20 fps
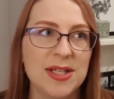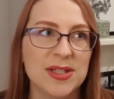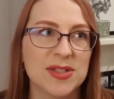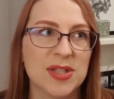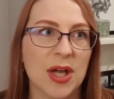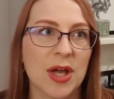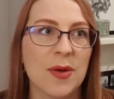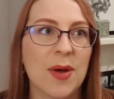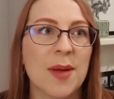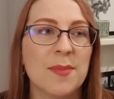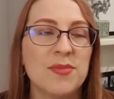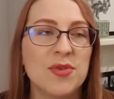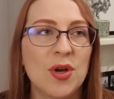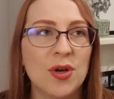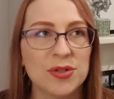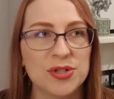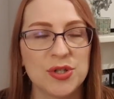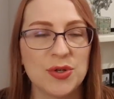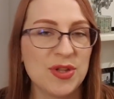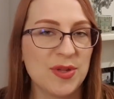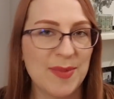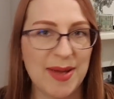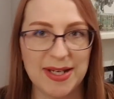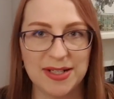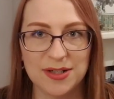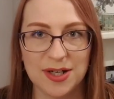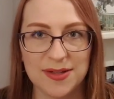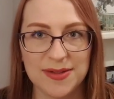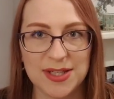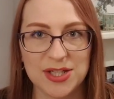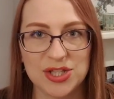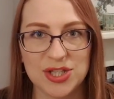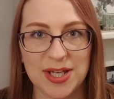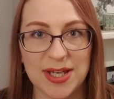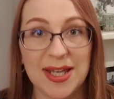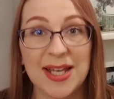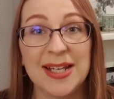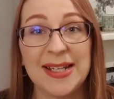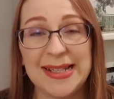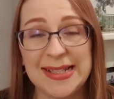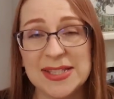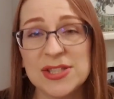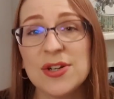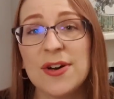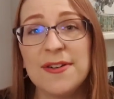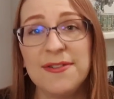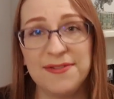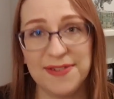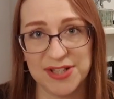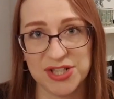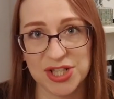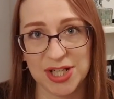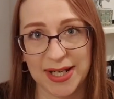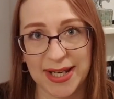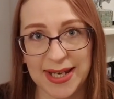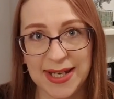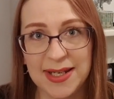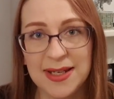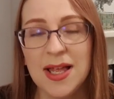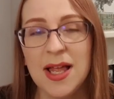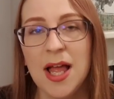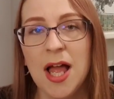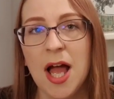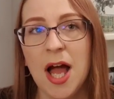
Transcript: So I'm not doing the Make 9 this year, at least not officially.